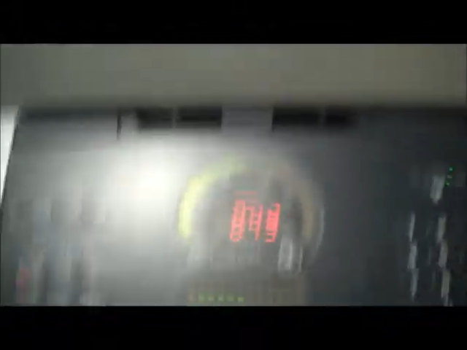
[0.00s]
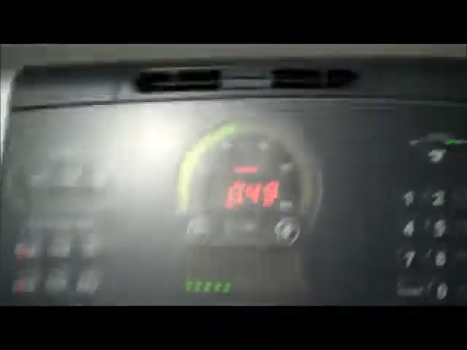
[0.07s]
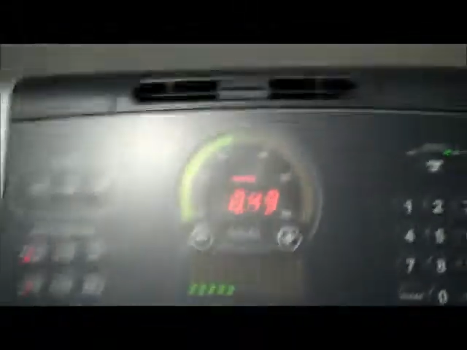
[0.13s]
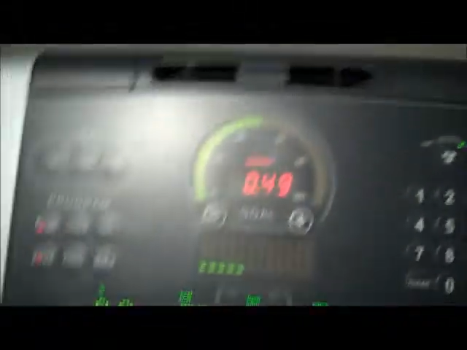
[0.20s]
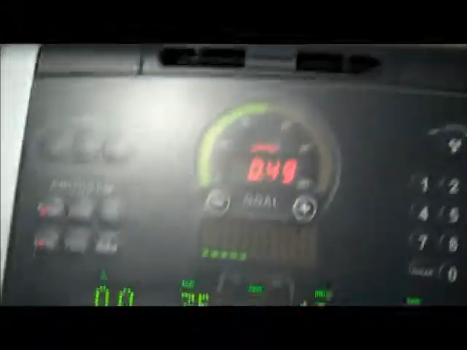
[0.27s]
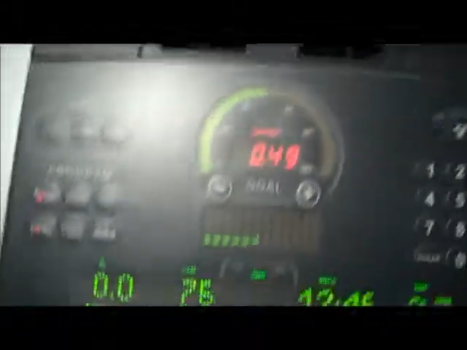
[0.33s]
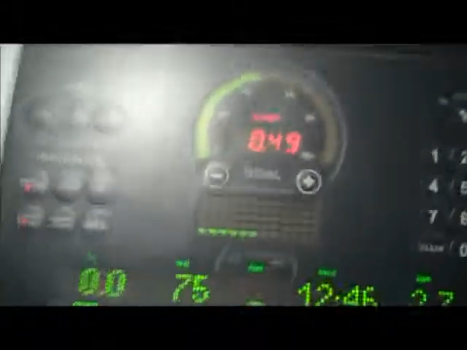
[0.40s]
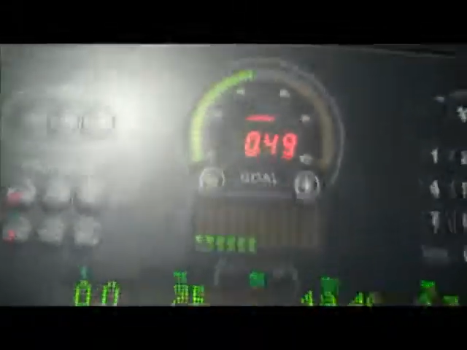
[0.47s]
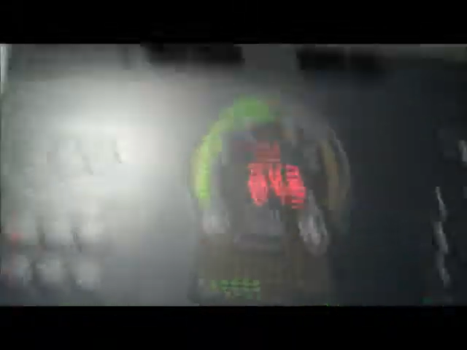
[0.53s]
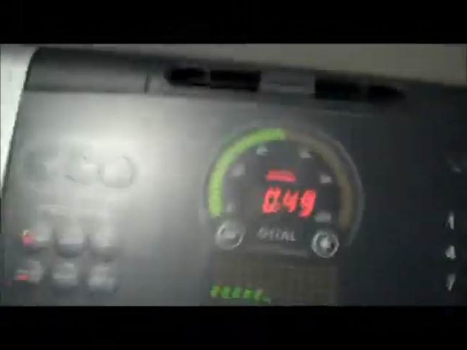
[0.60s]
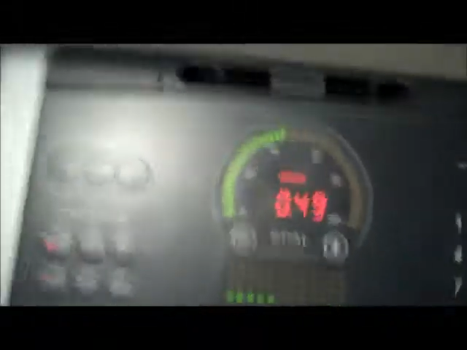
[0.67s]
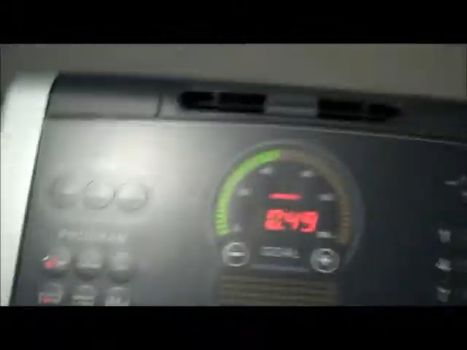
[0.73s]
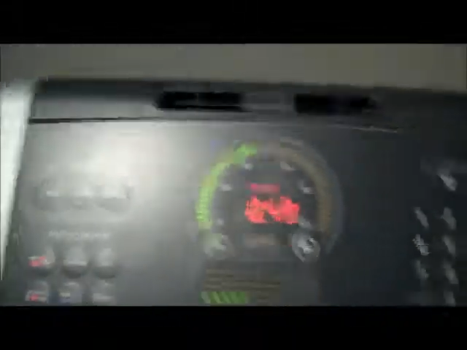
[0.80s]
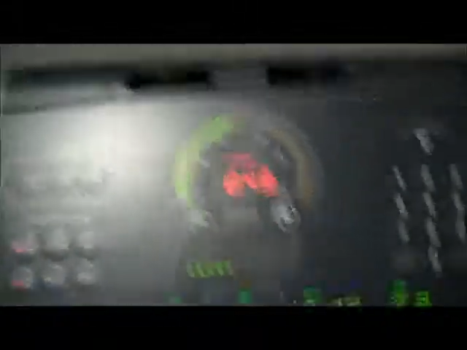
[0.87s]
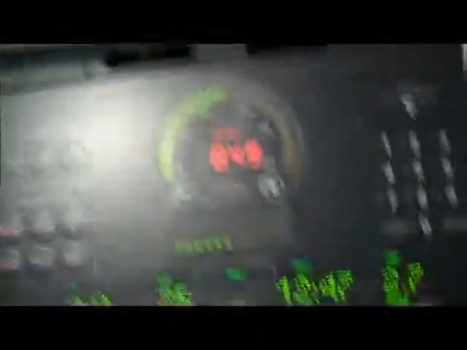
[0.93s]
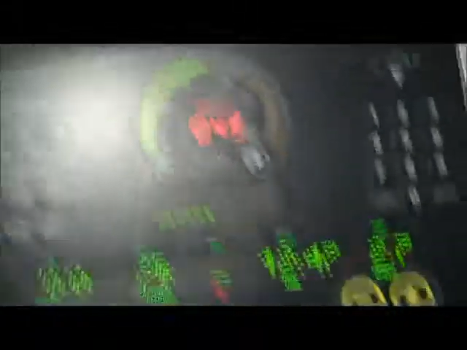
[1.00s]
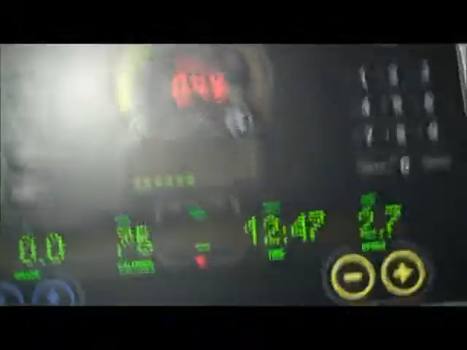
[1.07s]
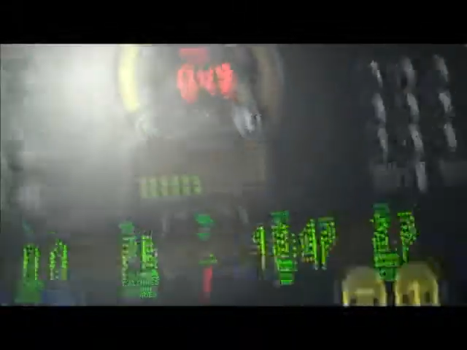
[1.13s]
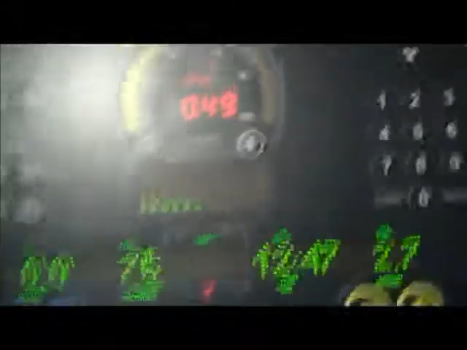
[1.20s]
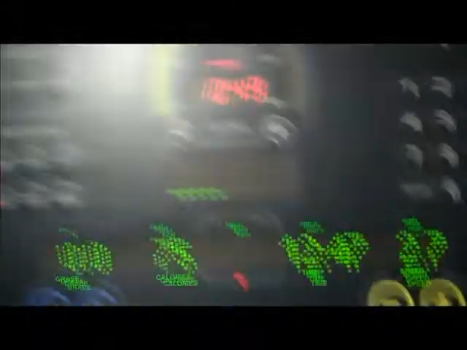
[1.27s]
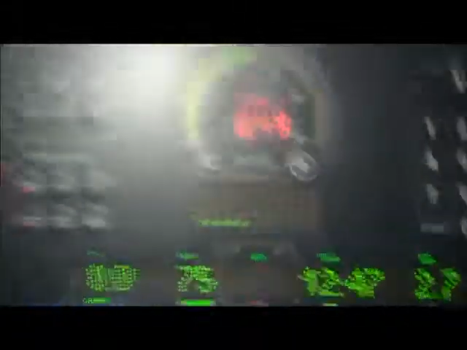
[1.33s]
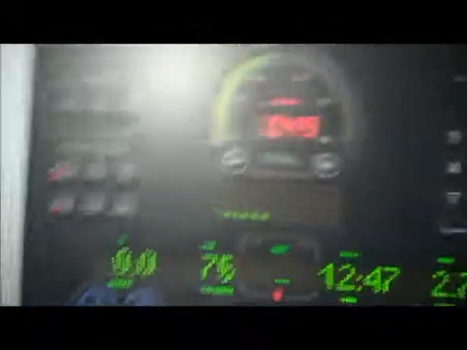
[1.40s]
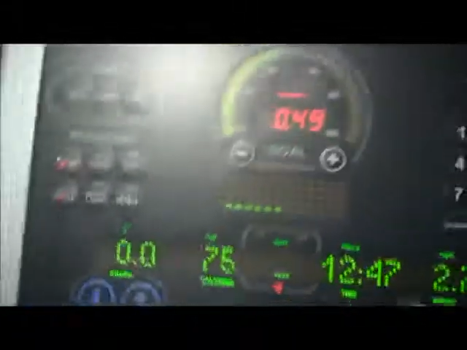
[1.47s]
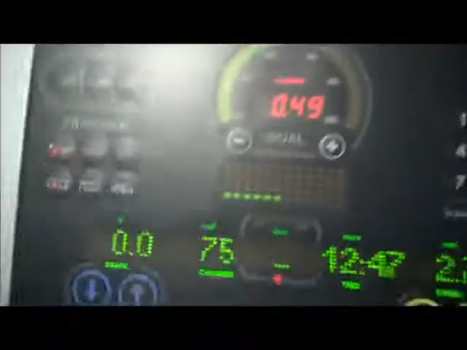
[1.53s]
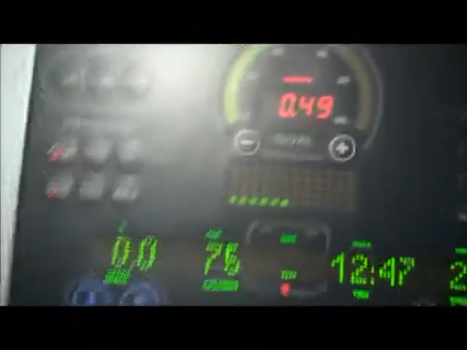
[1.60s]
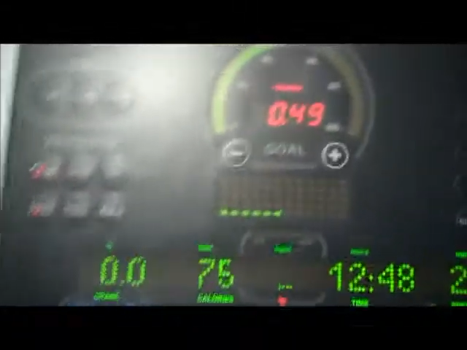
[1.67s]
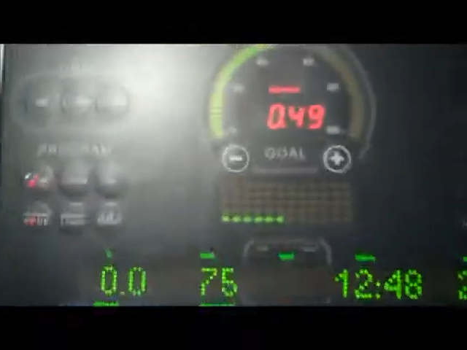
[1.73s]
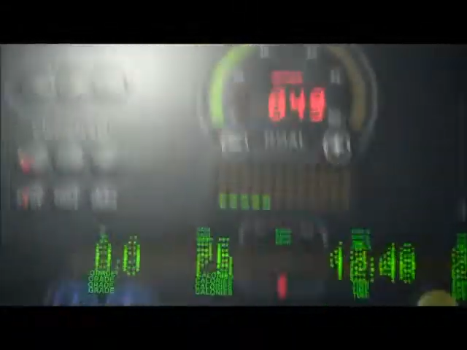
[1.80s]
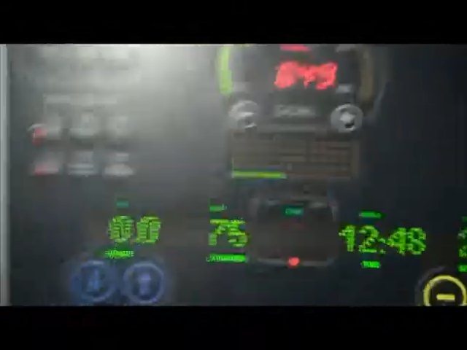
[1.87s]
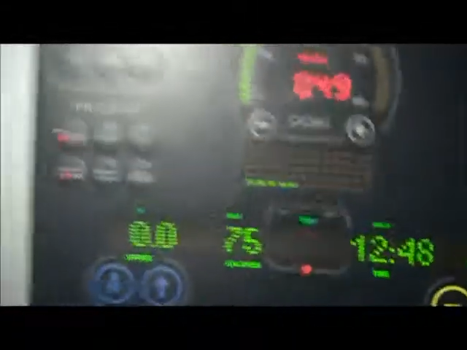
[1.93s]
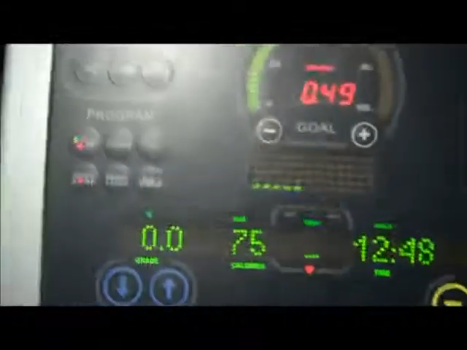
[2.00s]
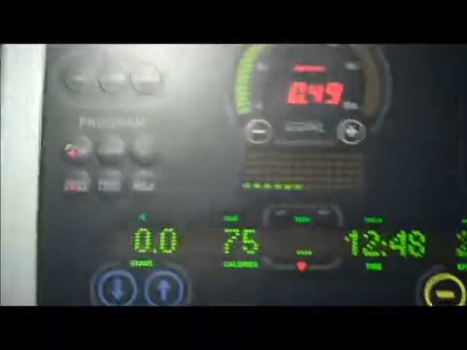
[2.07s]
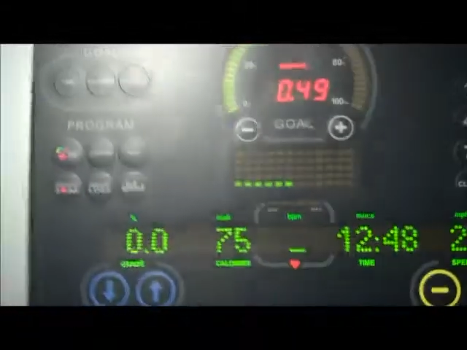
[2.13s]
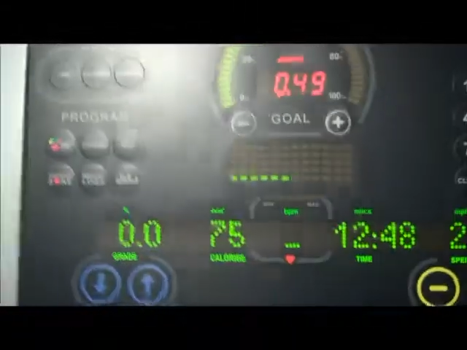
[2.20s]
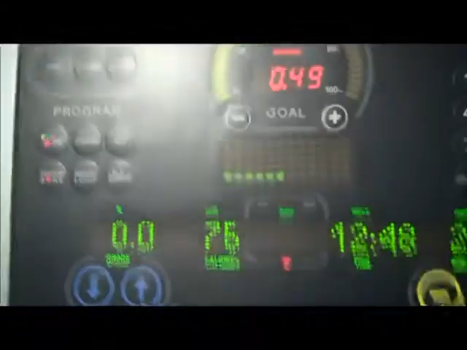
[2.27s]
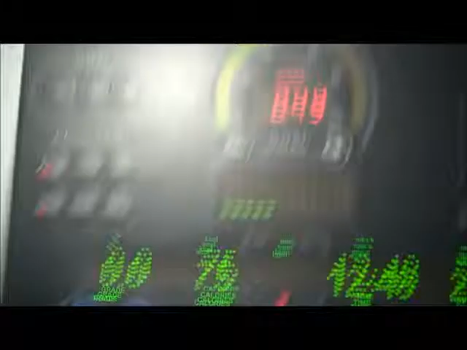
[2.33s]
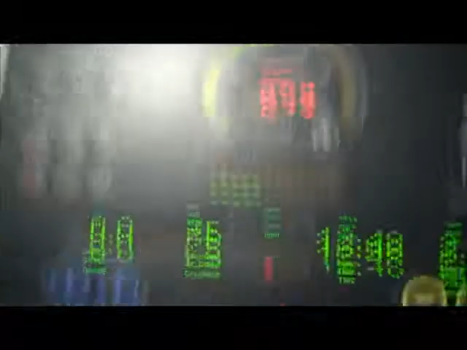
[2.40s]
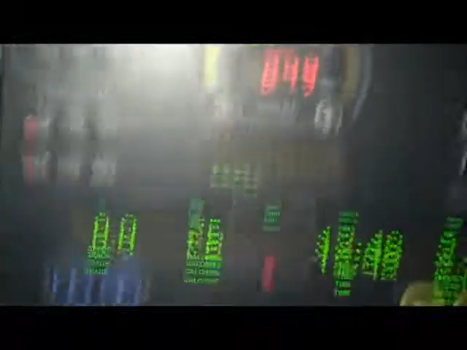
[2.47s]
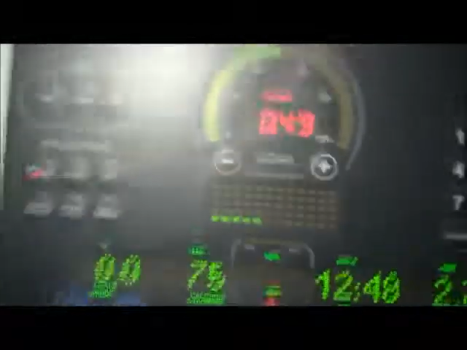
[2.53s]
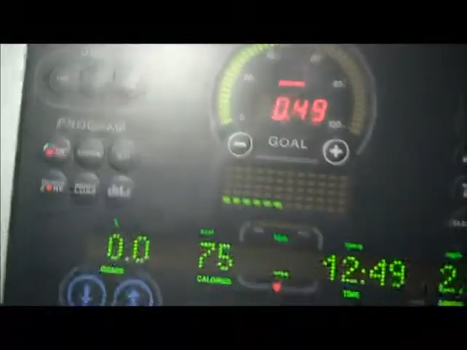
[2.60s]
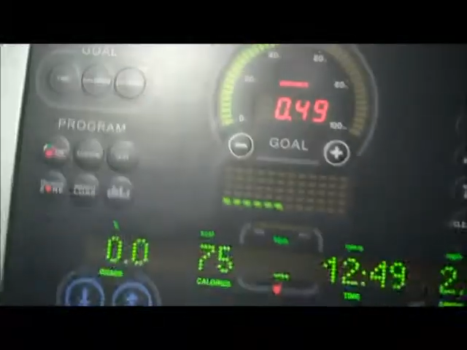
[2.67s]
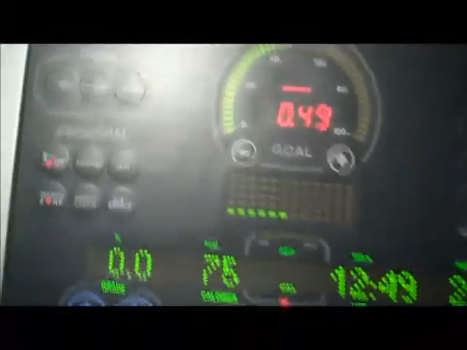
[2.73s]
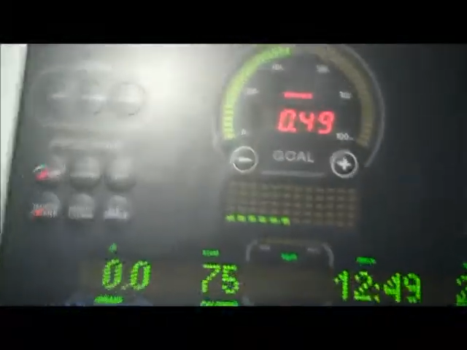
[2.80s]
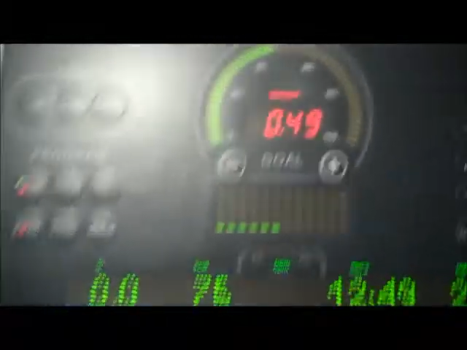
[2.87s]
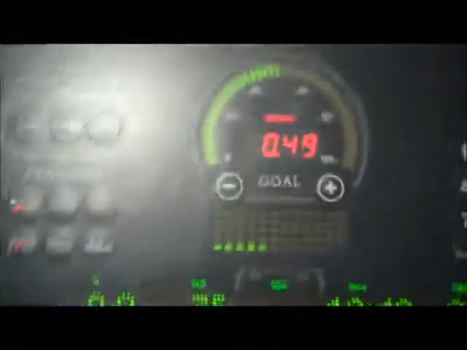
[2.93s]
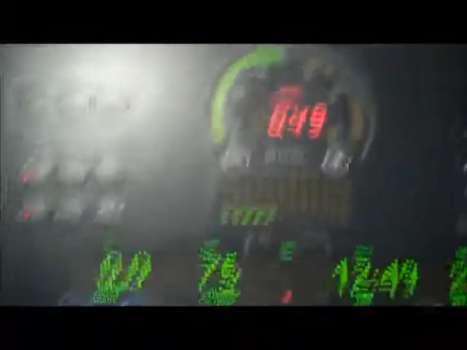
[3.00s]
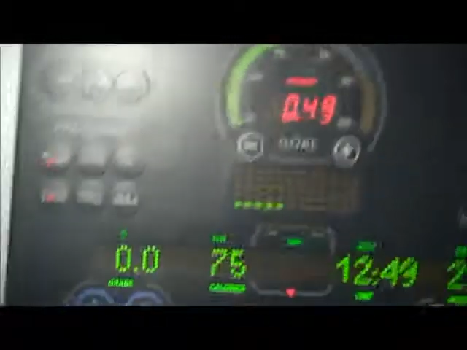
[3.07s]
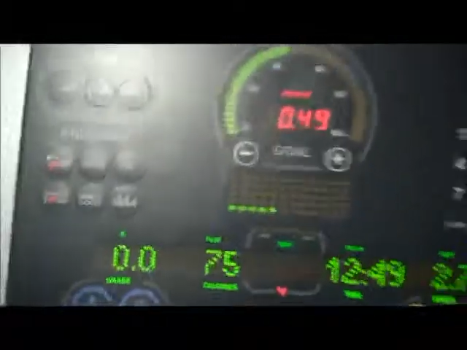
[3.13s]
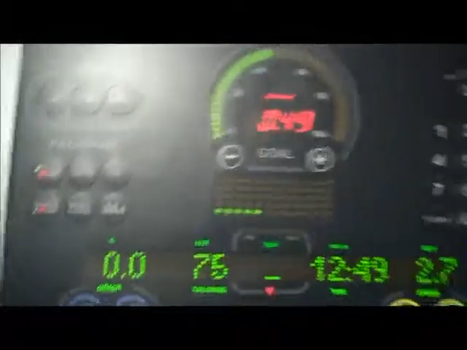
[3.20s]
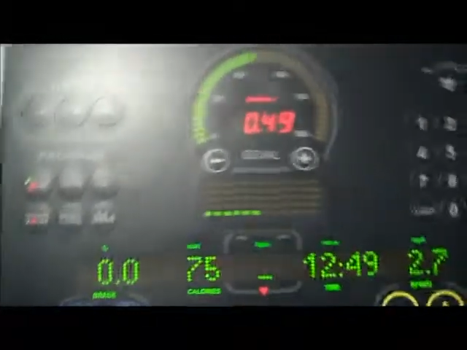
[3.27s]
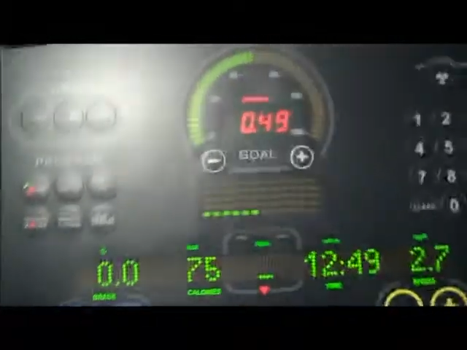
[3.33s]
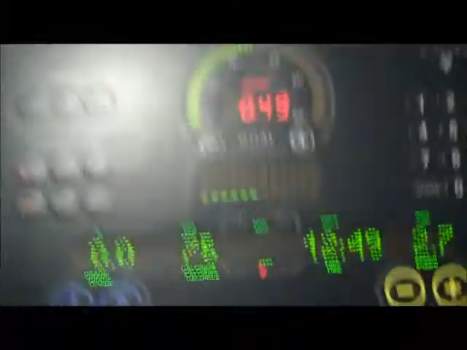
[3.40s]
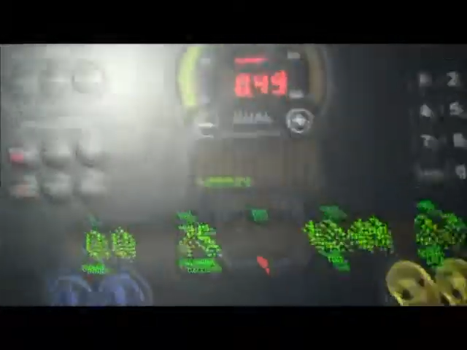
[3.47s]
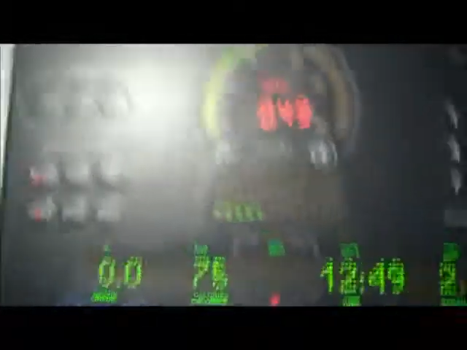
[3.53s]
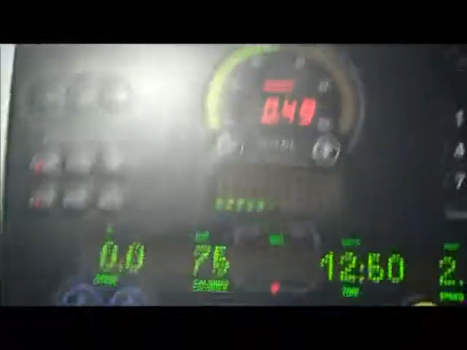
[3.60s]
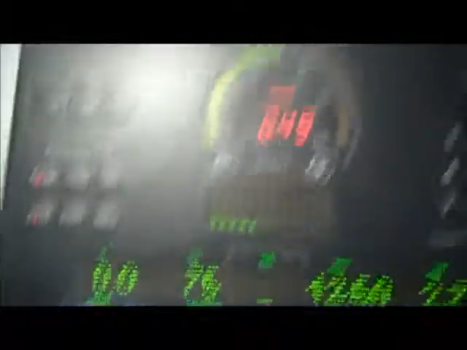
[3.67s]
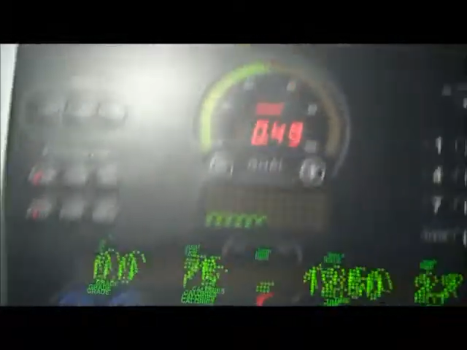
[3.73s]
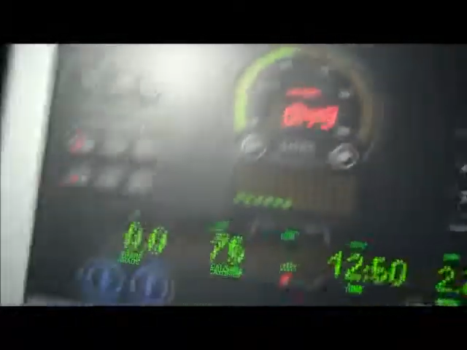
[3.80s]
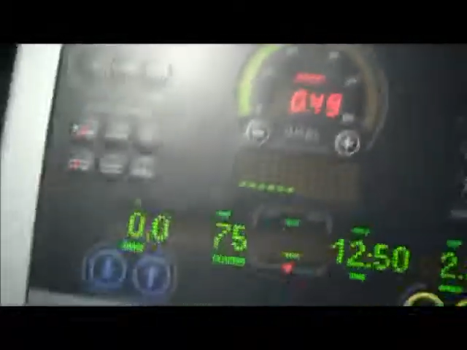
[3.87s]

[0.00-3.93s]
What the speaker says: Nobody's mouth can be seen.